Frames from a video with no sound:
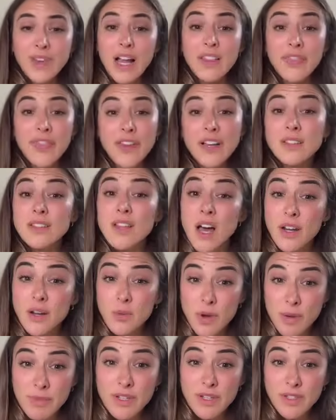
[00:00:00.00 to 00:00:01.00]
I think a lot
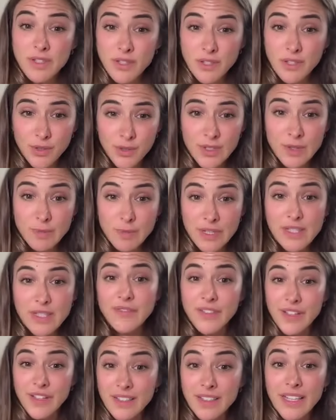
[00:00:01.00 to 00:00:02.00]
of women too,
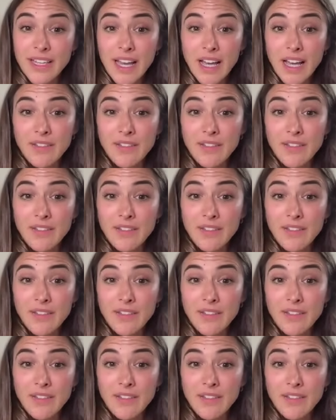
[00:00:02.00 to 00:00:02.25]
specifically,